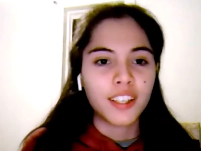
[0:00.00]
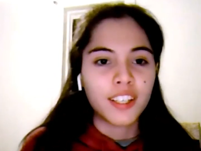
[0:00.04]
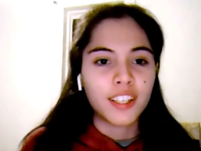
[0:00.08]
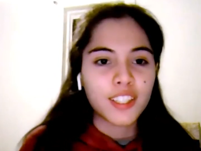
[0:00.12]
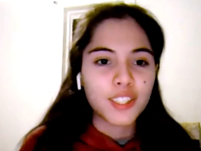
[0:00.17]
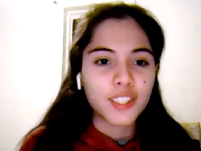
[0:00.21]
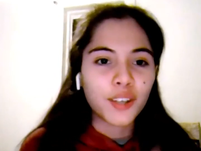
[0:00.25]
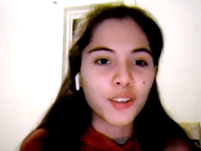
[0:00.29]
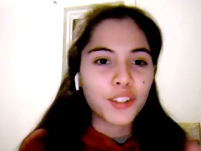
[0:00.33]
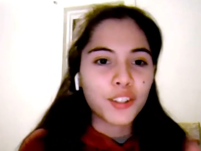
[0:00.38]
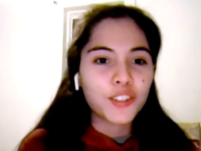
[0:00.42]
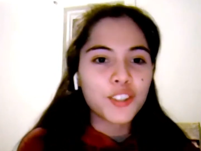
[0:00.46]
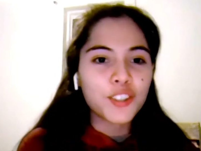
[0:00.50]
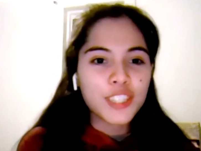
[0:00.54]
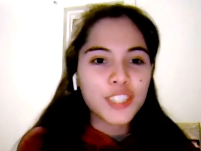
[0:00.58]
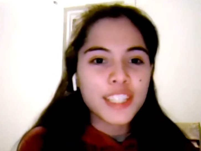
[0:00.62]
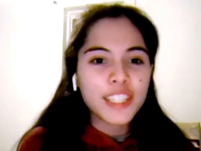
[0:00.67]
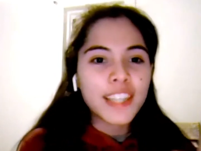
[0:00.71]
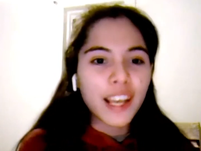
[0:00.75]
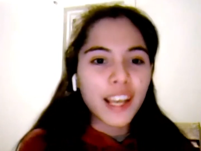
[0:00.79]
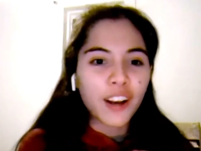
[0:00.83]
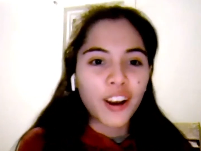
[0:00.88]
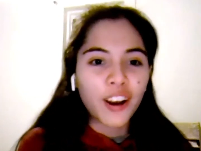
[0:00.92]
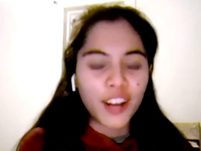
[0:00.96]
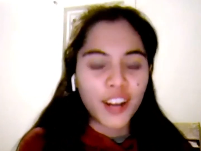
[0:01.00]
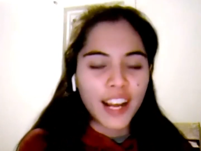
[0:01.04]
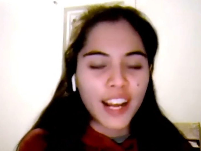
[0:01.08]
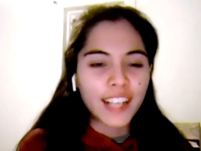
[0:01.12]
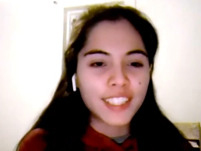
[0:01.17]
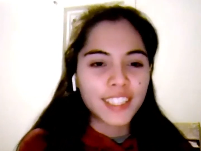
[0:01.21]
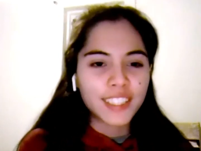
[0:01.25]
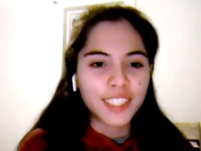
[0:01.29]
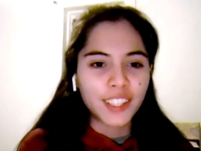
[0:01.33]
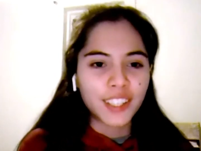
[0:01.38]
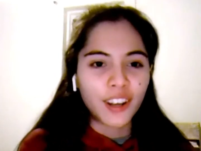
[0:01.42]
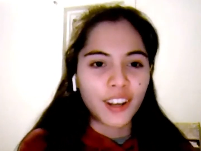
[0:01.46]
So you see the
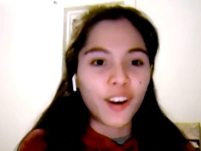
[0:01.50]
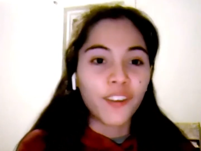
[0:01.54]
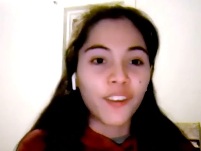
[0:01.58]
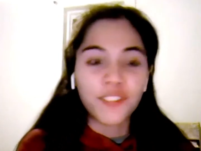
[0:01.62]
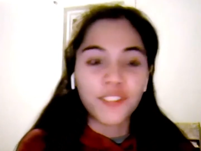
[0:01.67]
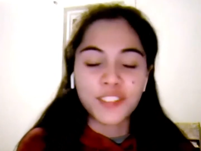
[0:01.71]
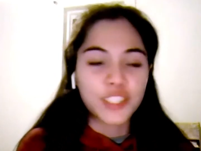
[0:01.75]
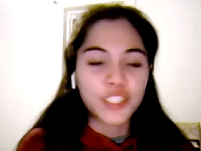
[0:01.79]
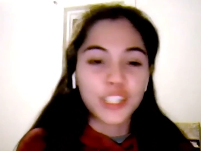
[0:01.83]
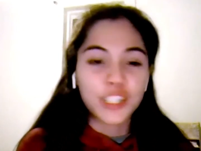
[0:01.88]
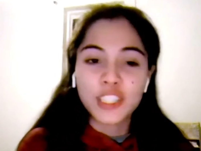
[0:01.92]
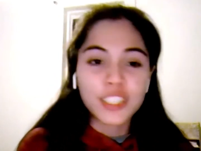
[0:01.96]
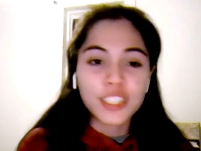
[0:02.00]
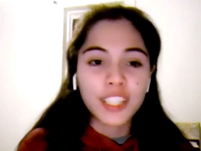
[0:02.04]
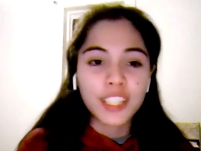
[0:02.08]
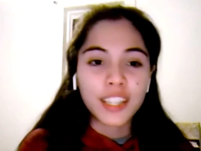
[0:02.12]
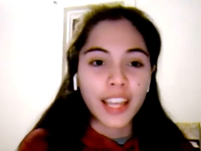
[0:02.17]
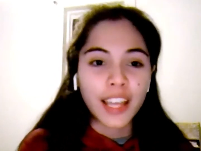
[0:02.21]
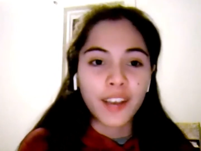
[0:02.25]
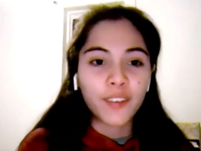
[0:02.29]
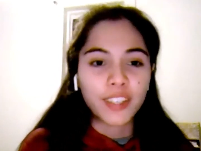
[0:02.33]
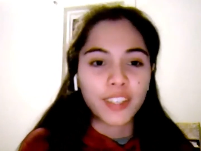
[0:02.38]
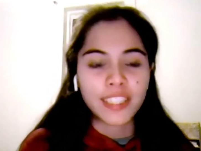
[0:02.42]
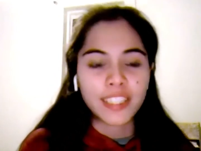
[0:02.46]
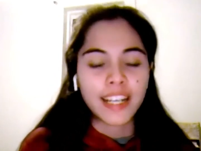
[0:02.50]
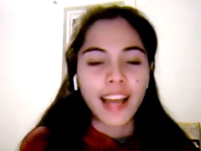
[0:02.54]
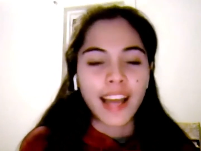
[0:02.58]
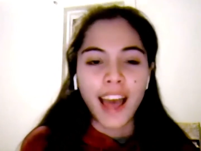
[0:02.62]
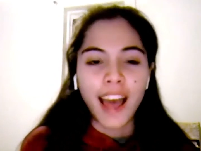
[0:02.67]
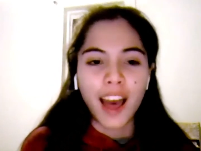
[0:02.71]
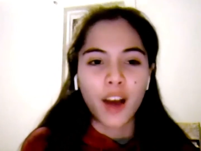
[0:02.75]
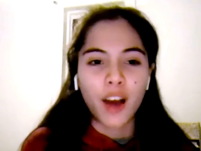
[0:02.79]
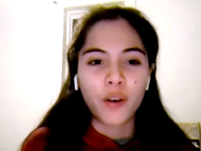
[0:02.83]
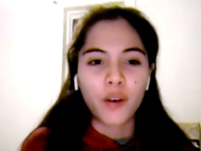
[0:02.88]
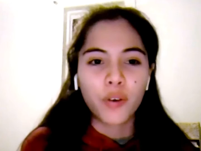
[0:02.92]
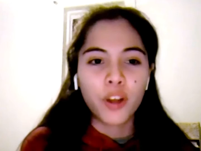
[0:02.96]
connection of just in language and
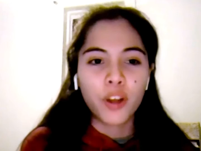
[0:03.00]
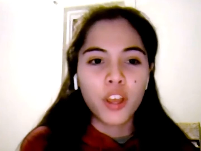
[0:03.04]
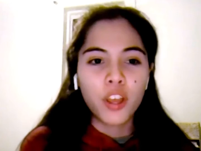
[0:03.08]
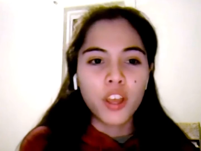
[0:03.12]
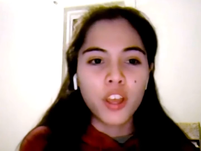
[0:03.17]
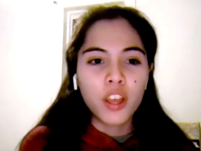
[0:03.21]
how